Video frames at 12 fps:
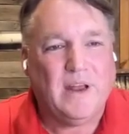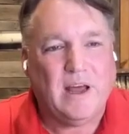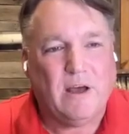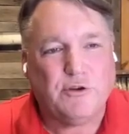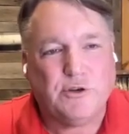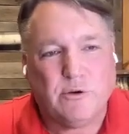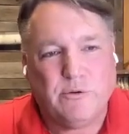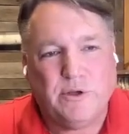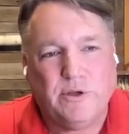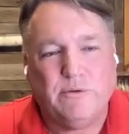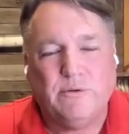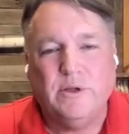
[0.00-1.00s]
And I'll show
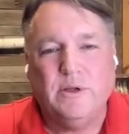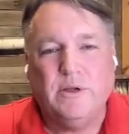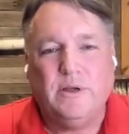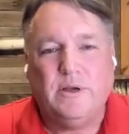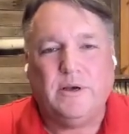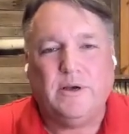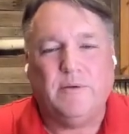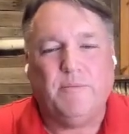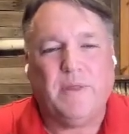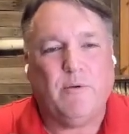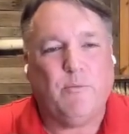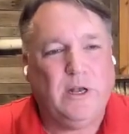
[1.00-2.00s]
you
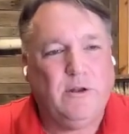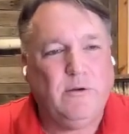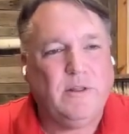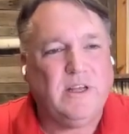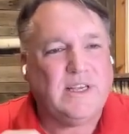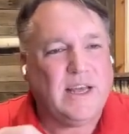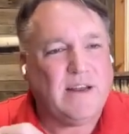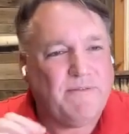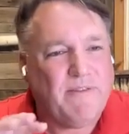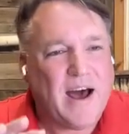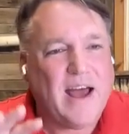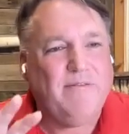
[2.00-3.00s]
um, that we do this at
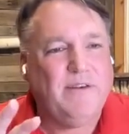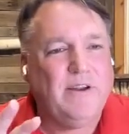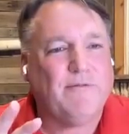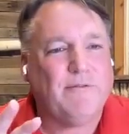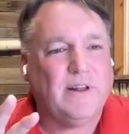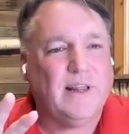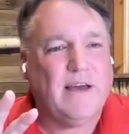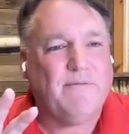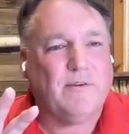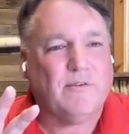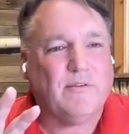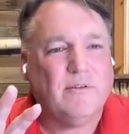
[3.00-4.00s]
five different
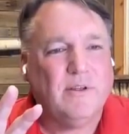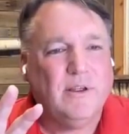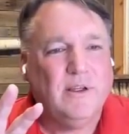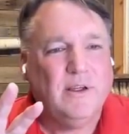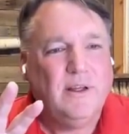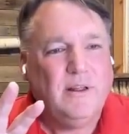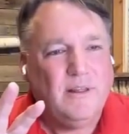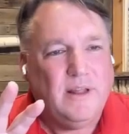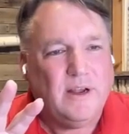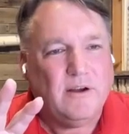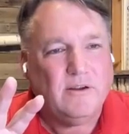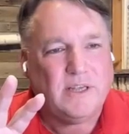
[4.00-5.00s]
levels.
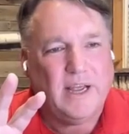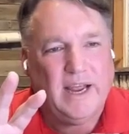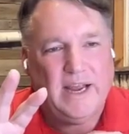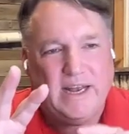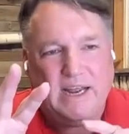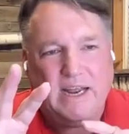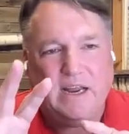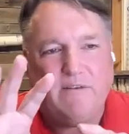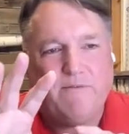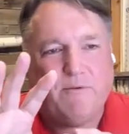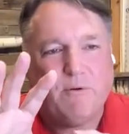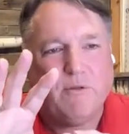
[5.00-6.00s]
There's a
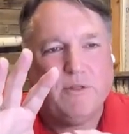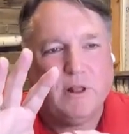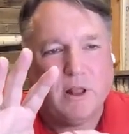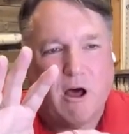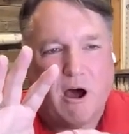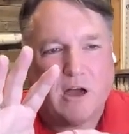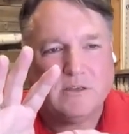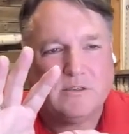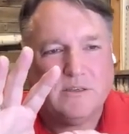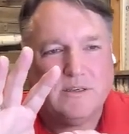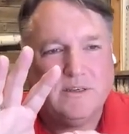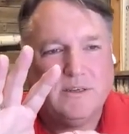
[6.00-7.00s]
need for the
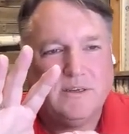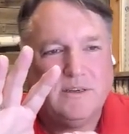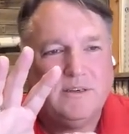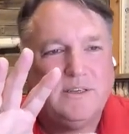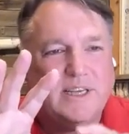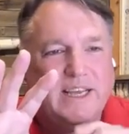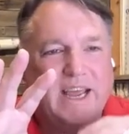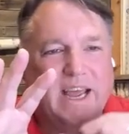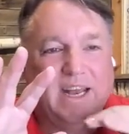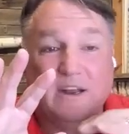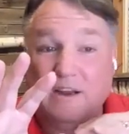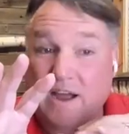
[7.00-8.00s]
lost, to
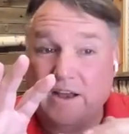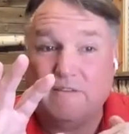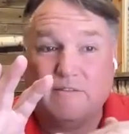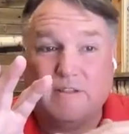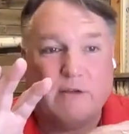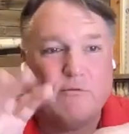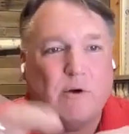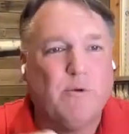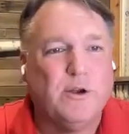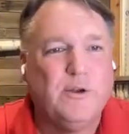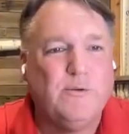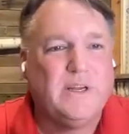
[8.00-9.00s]
get it kind of like what
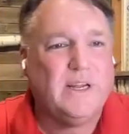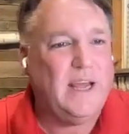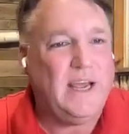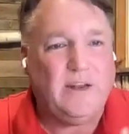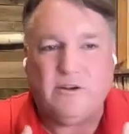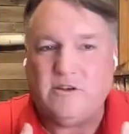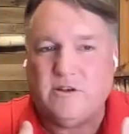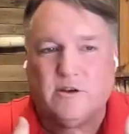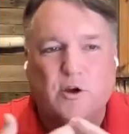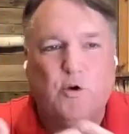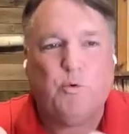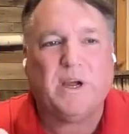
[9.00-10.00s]
we're doing today, just
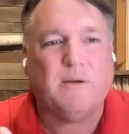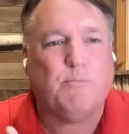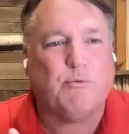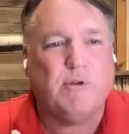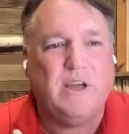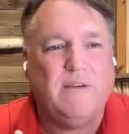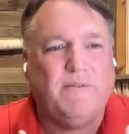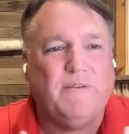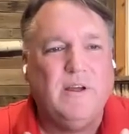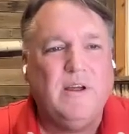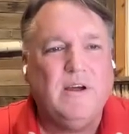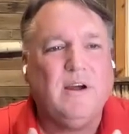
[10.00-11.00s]
a quick, brief
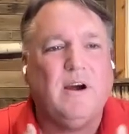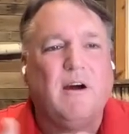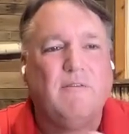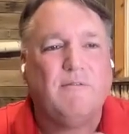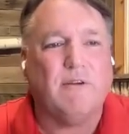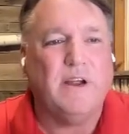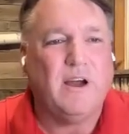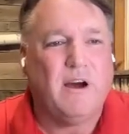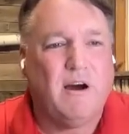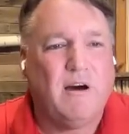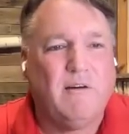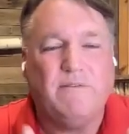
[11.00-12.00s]
covering
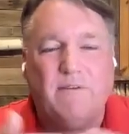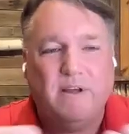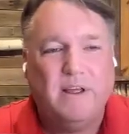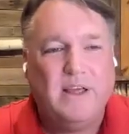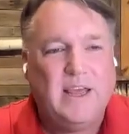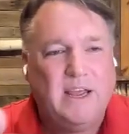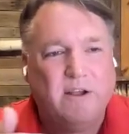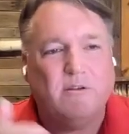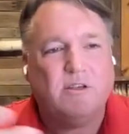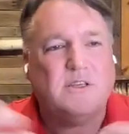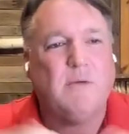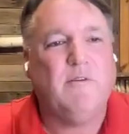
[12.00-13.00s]
of
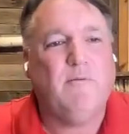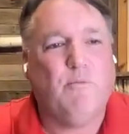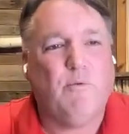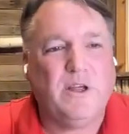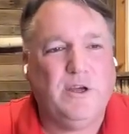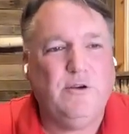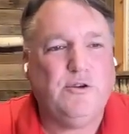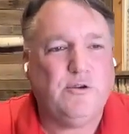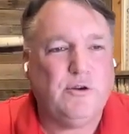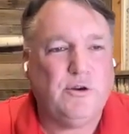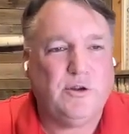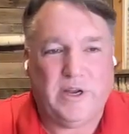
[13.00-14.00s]
here's some of what you
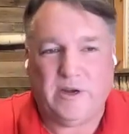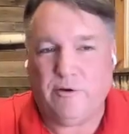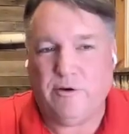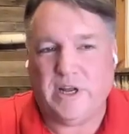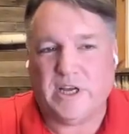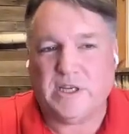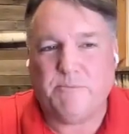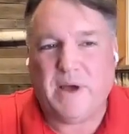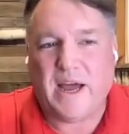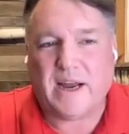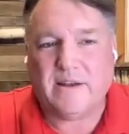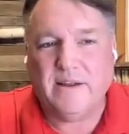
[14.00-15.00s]
should and could
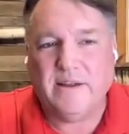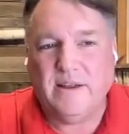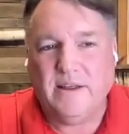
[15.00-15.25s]
expect